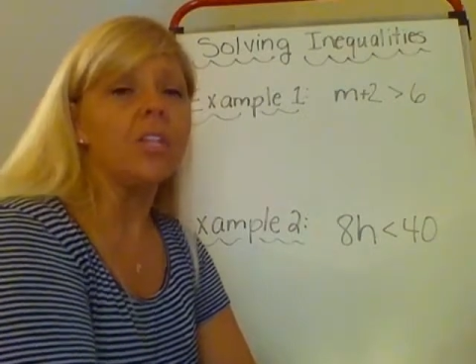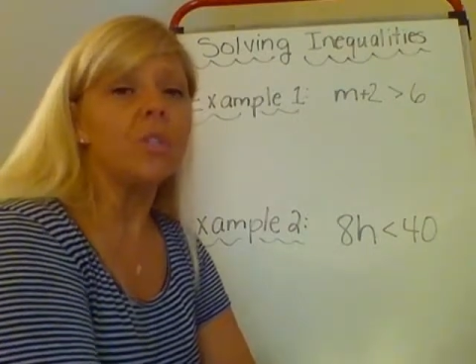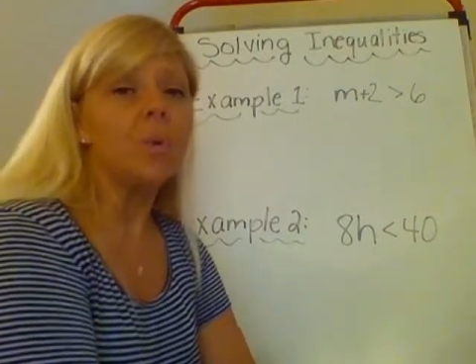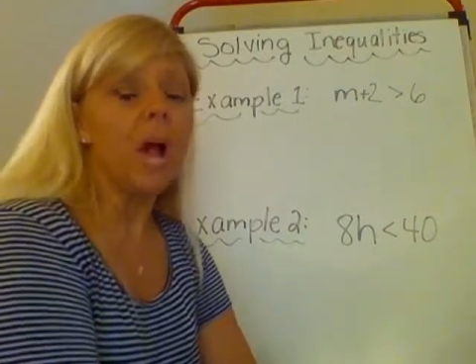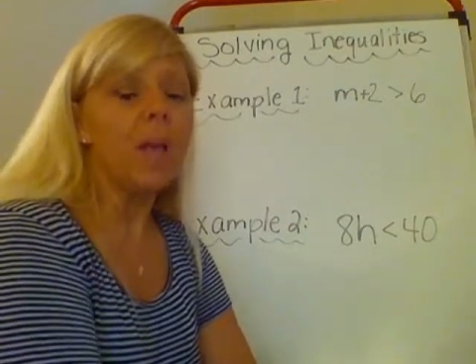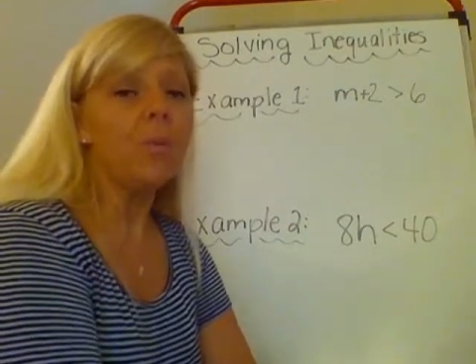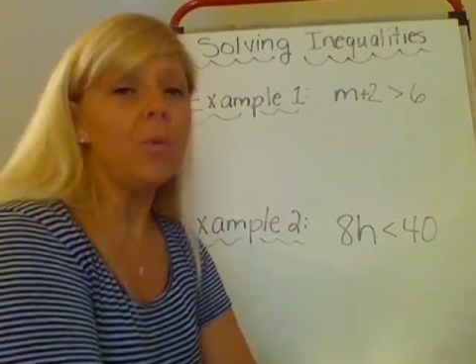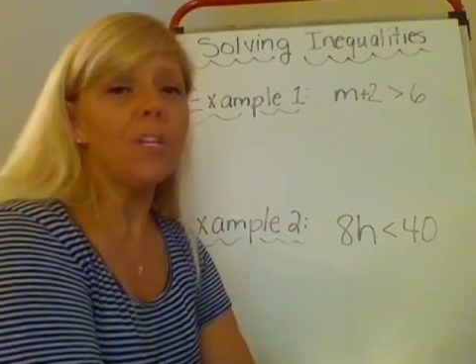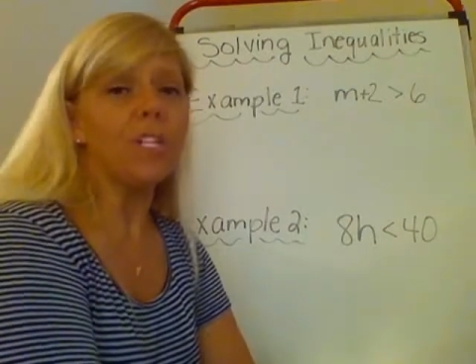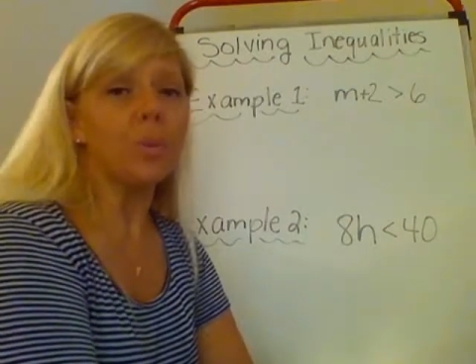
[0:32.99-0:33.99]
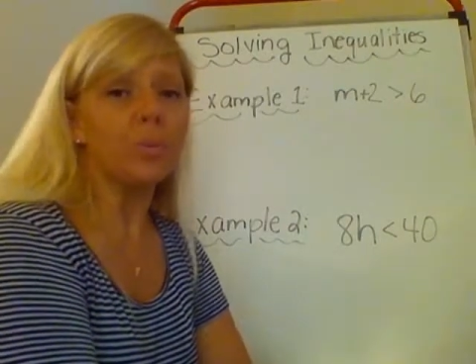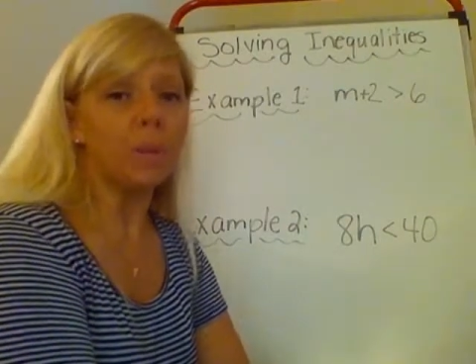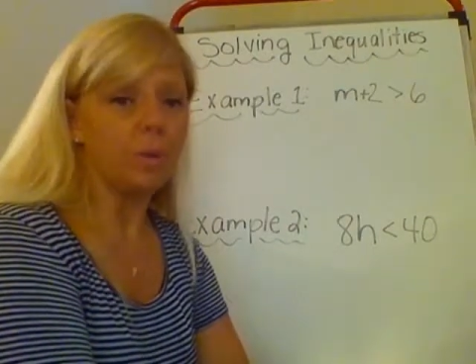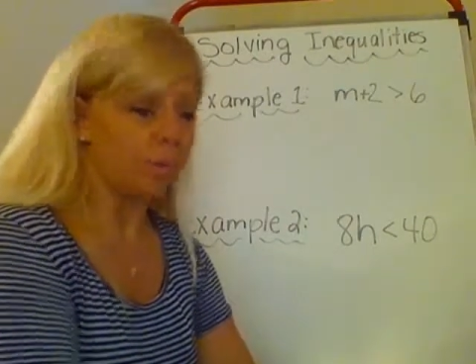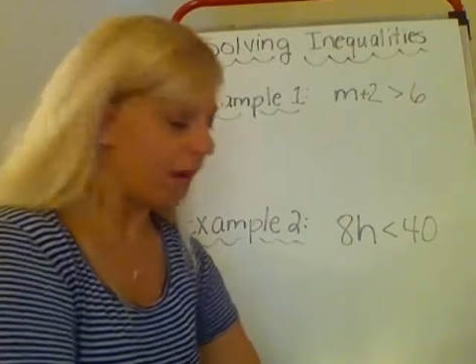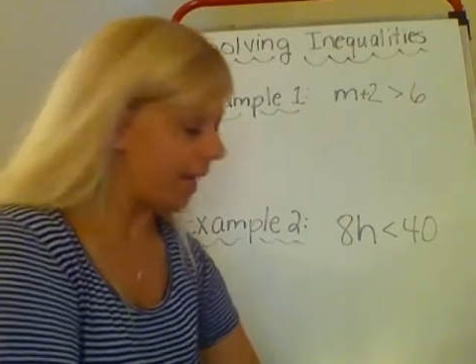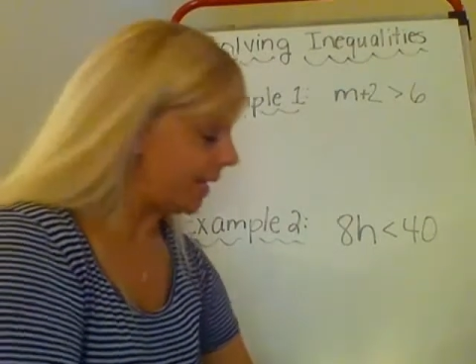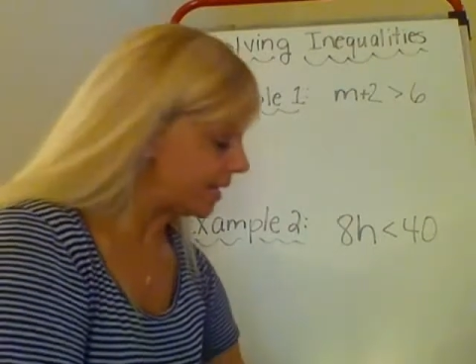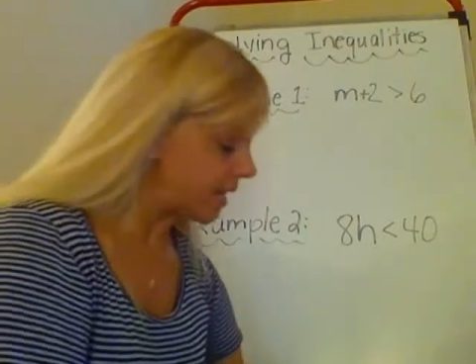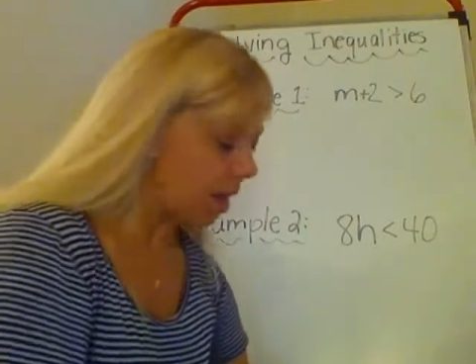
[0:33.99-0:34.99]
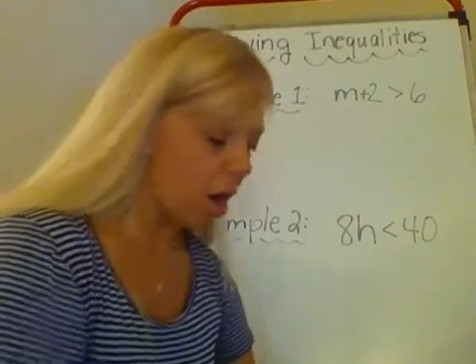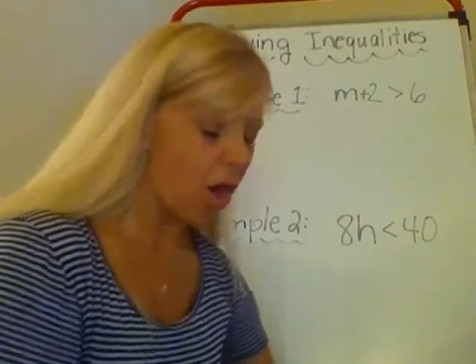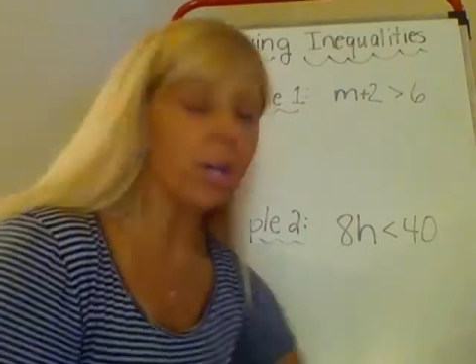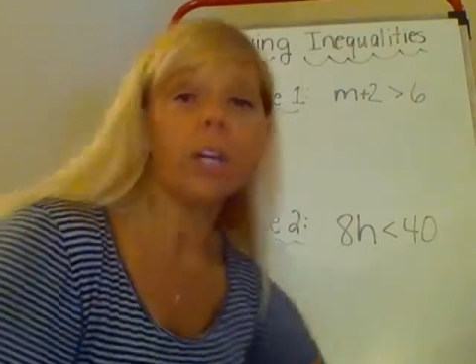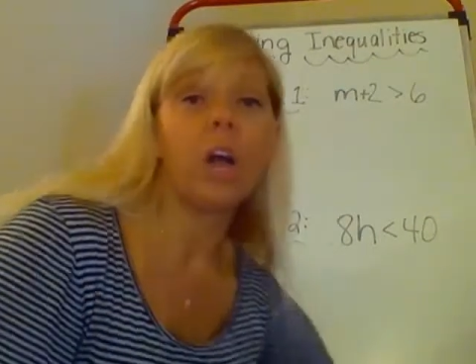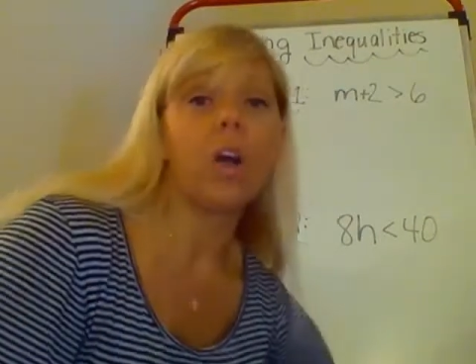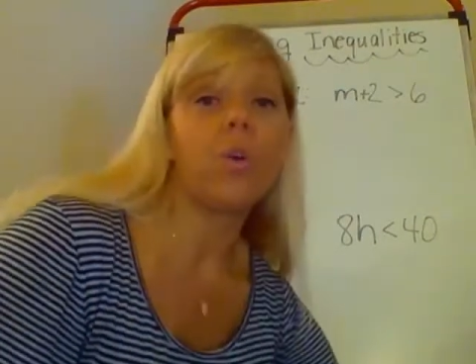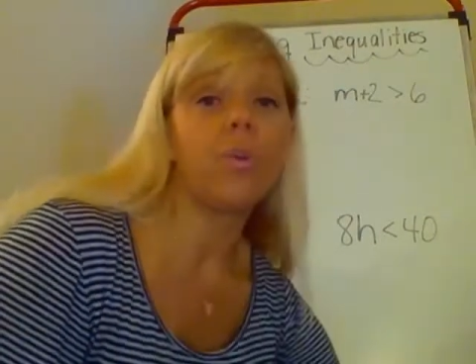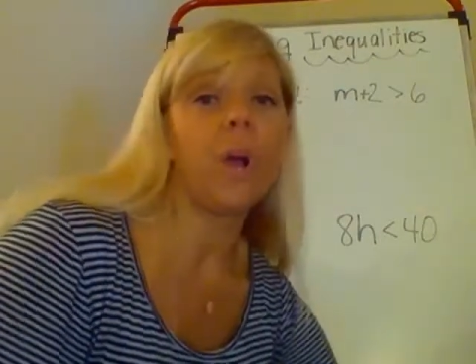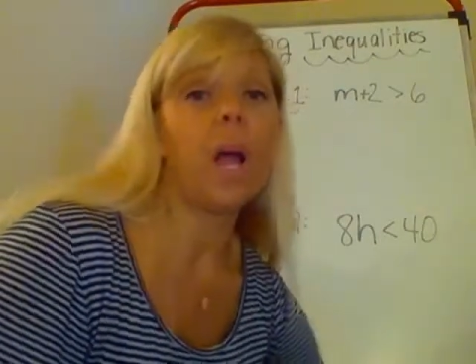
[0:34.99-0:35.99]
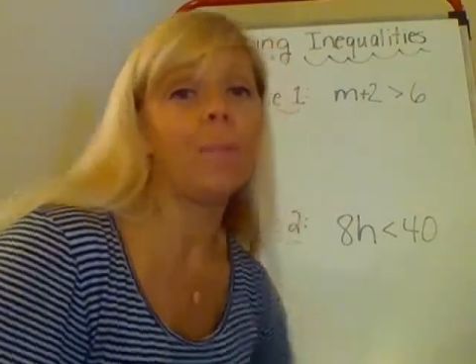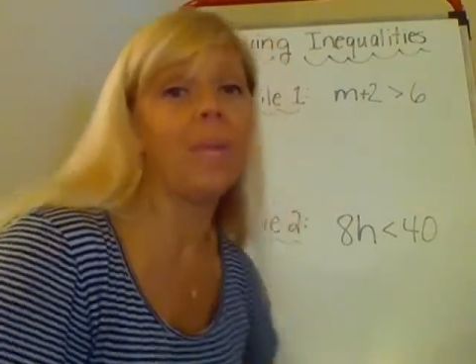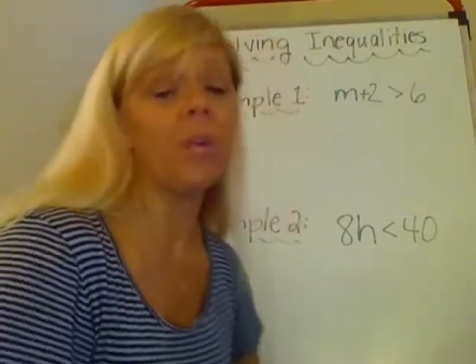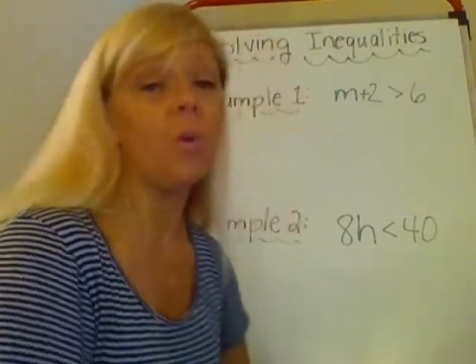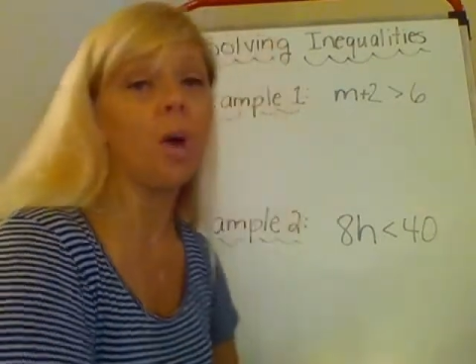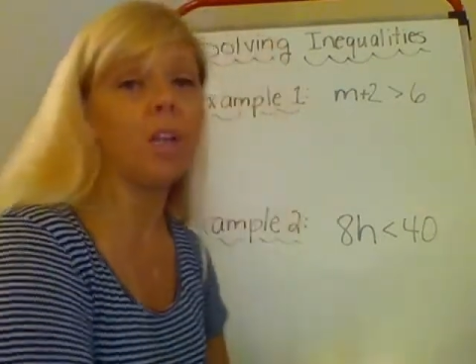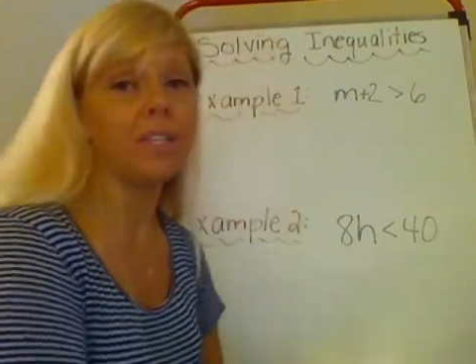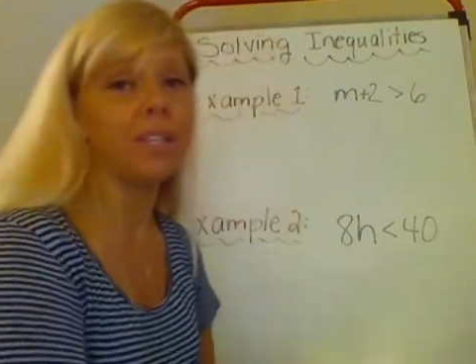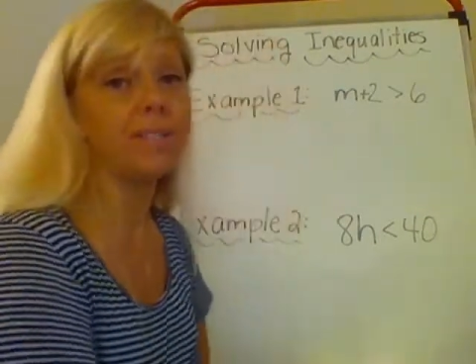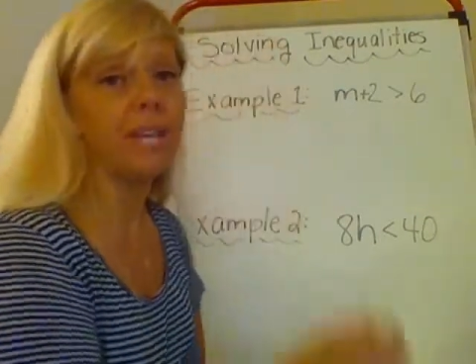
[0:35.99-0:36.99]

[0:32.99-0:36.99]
So I'm going to rewrite our inequality